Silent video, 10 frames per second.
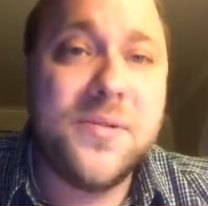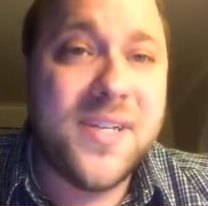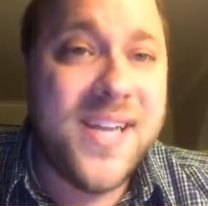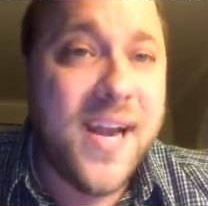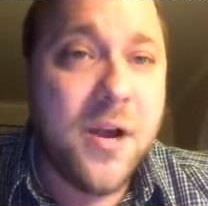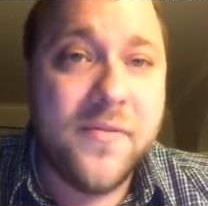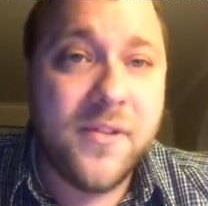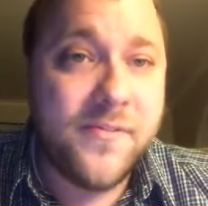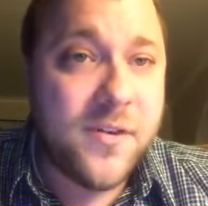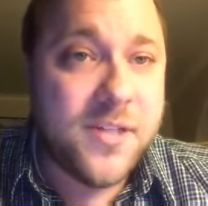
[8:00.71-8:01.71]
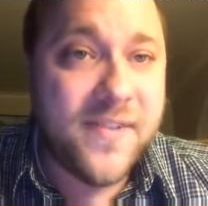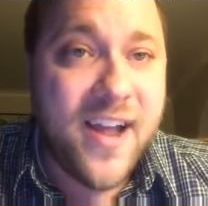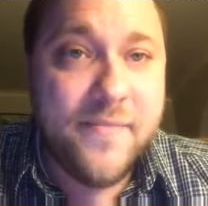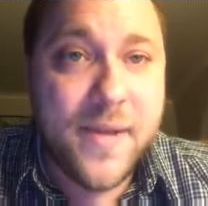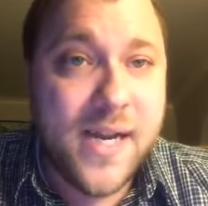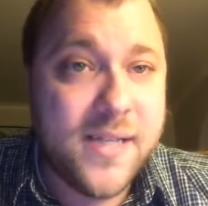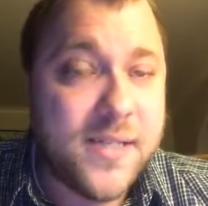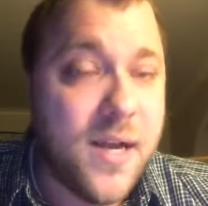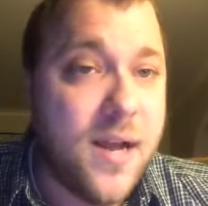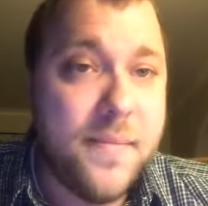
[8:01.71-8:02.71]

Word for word: to take over the first five minutes, uh,